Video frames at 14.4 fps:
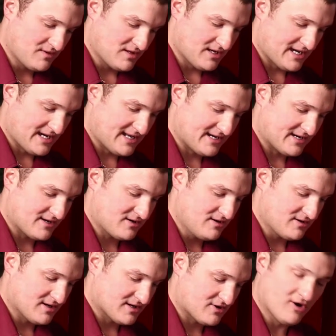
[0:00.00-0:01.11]
and it
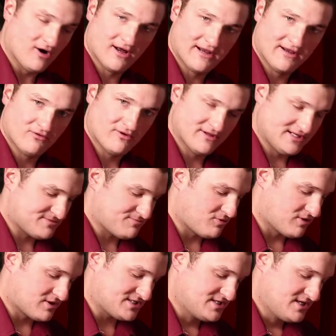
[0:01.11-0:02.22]
got caught in one of these
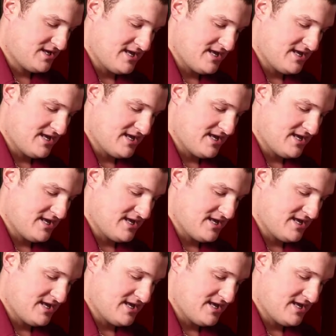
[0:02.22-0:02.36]
ports,